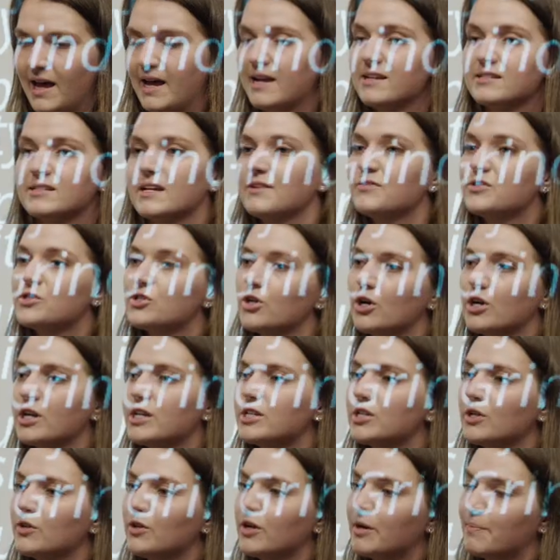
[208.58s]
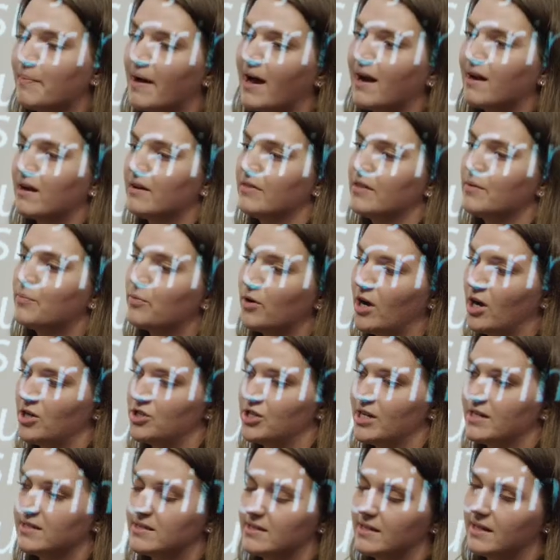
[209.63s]
And as I've started to look back on the
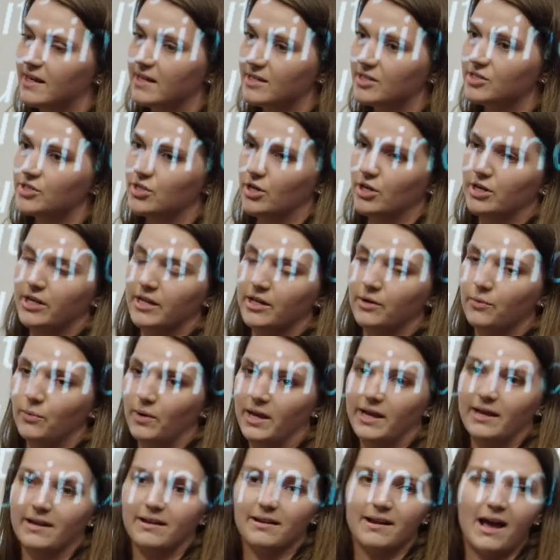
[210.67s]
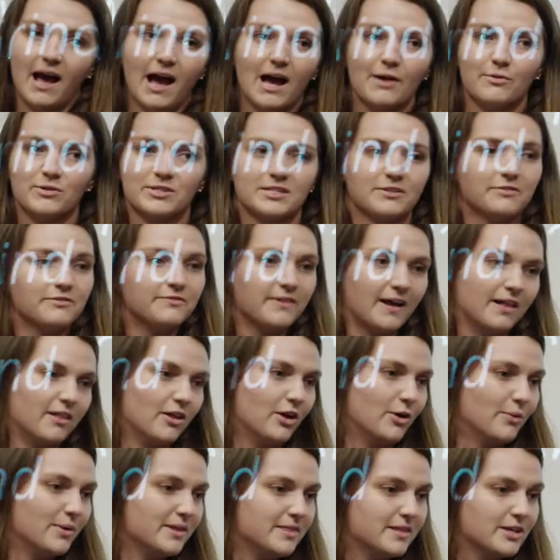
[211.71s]
projects that I started when I was a
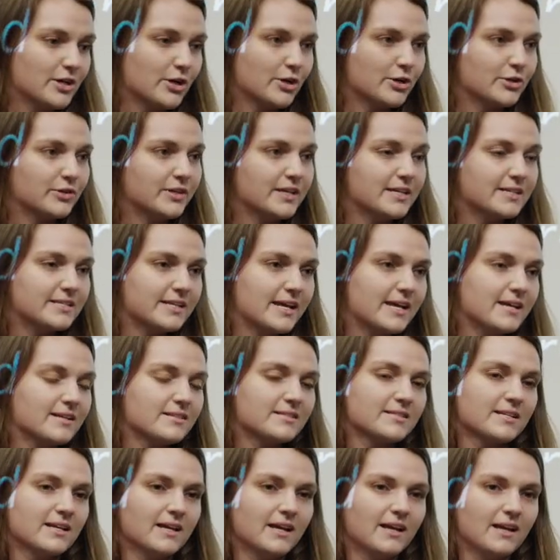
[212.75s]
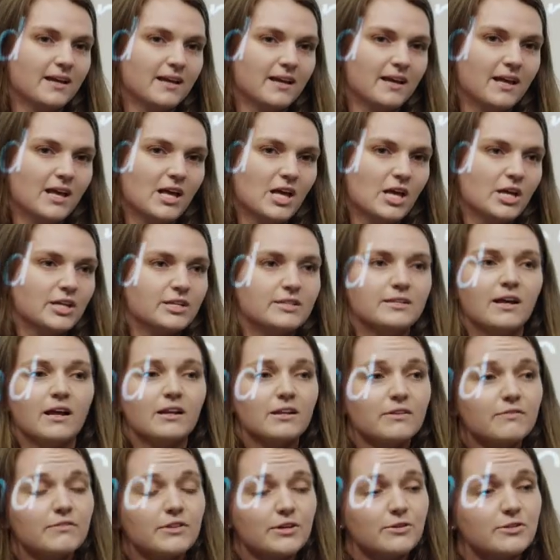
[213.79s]
fellow in the early days,
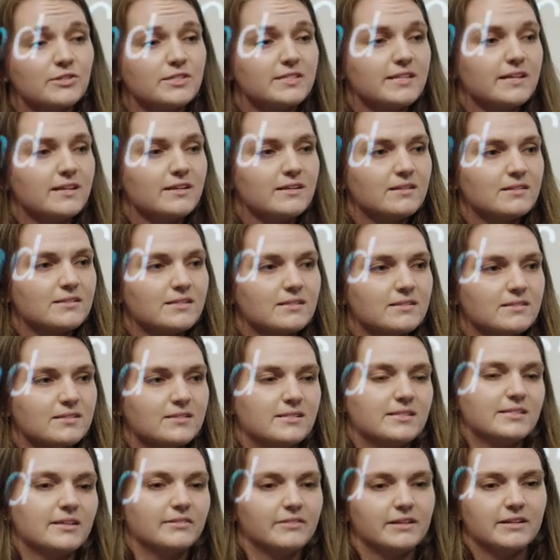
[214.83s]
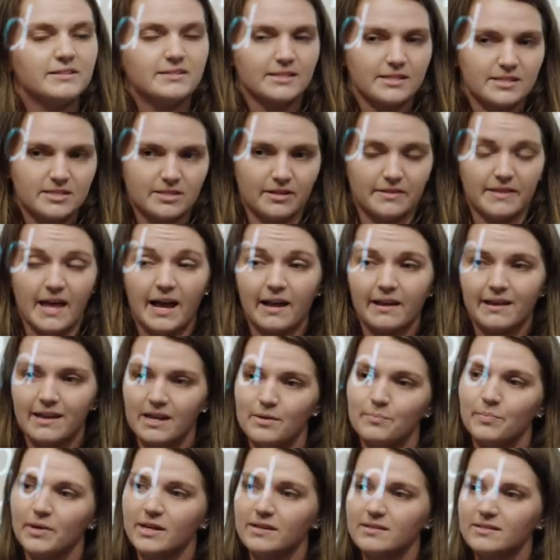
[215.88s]
none of those things still exist on that
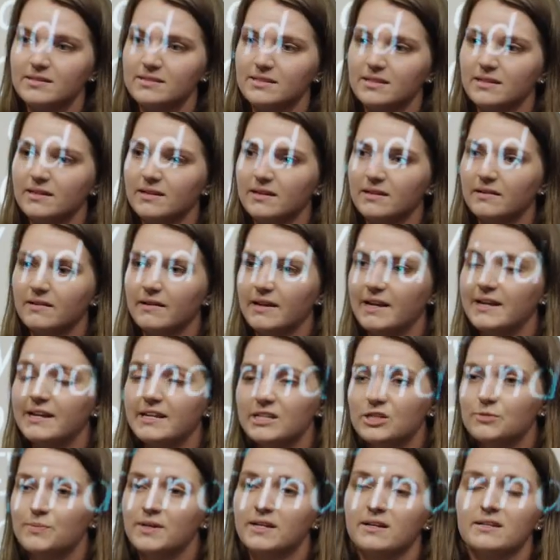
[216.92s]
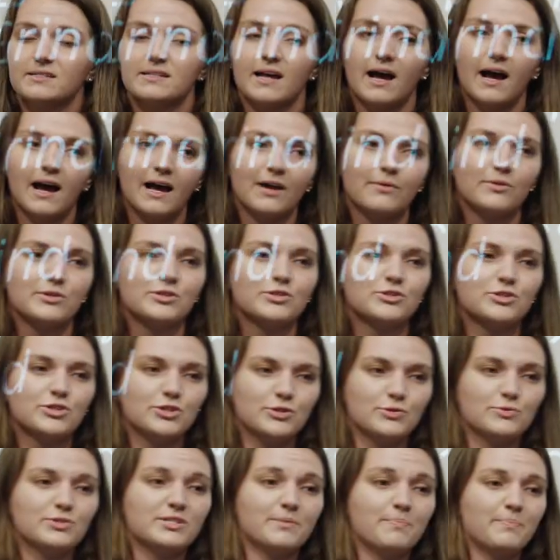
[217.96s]
campus. And it's because I was
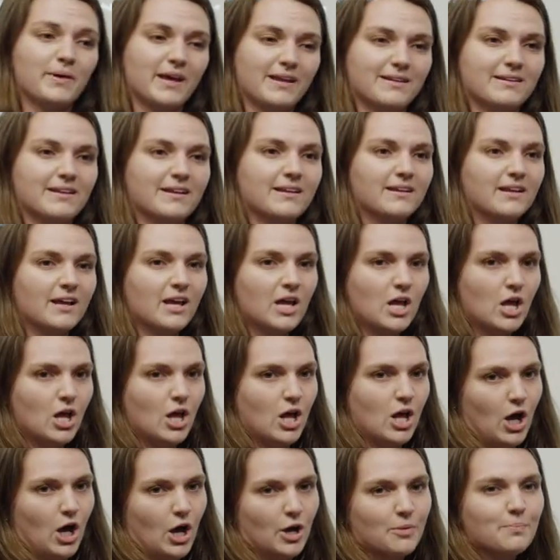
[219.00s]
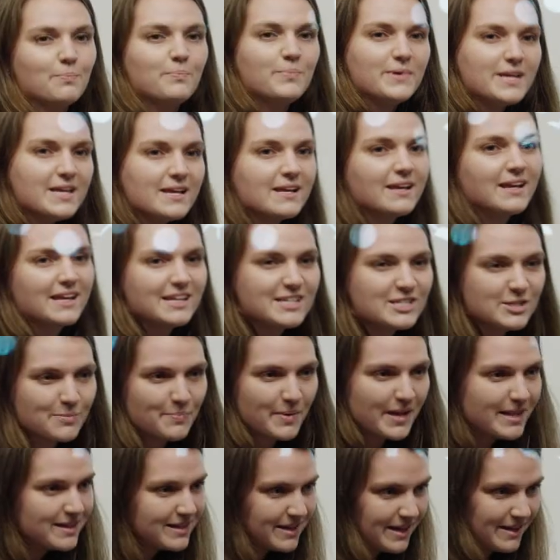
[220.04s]
too dependent on being
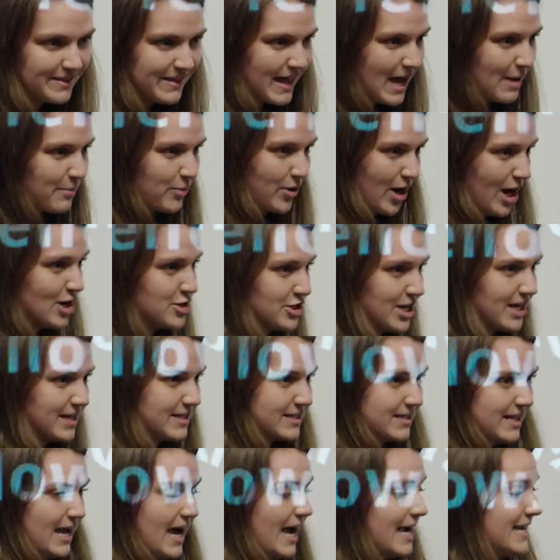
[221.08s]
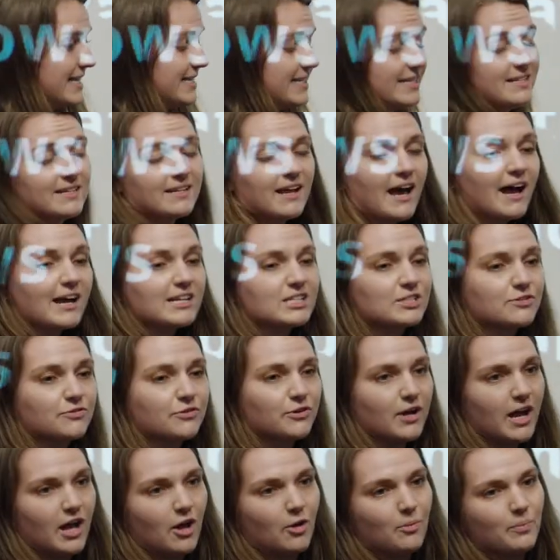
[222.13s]
independent in that project. I didn't ask
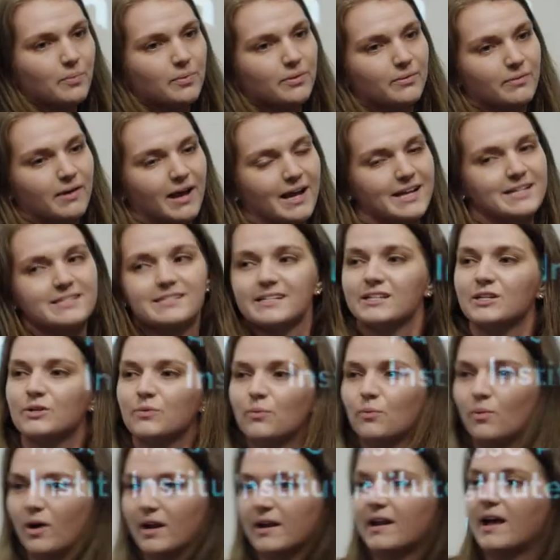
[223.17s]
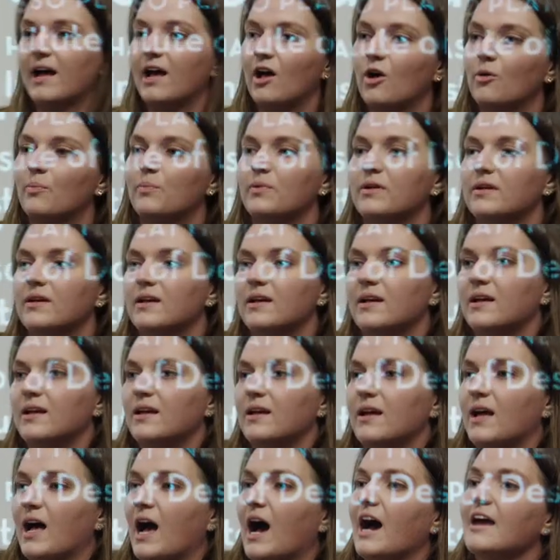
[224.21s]
for help. I didn't want help.
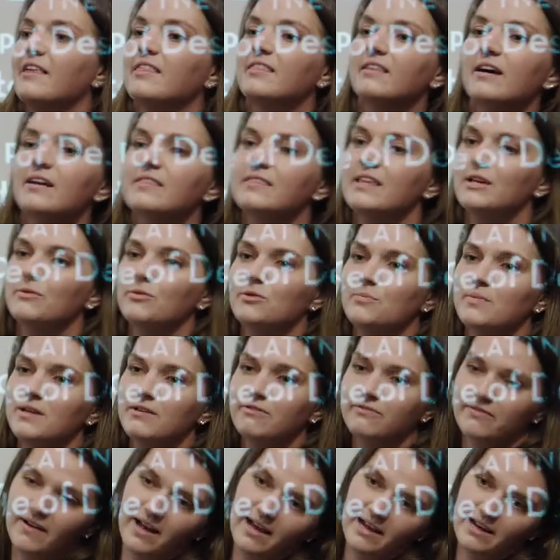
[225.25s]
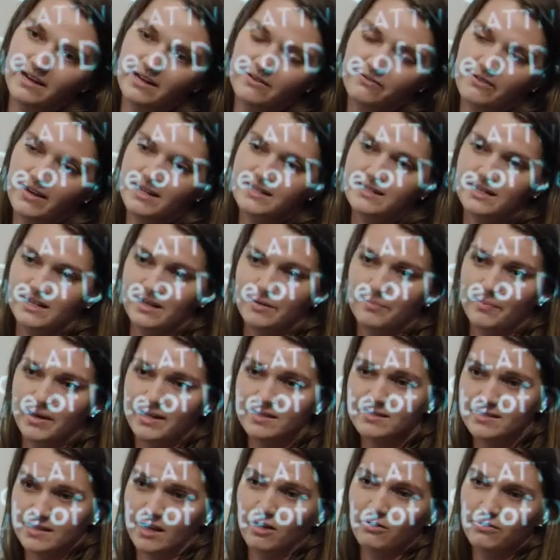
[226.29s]
I thought they would be fine if I did it
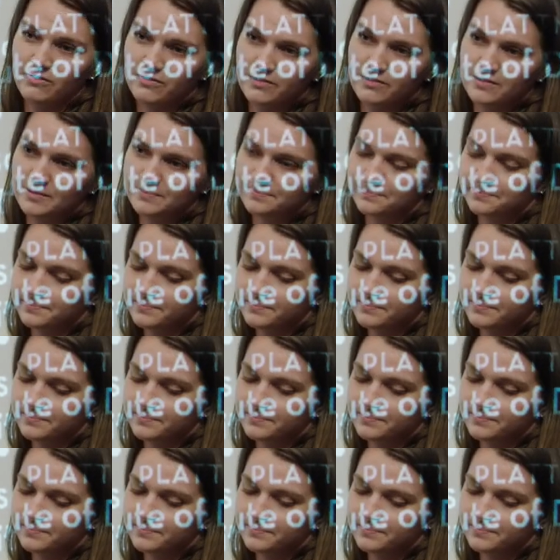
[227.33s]
myself.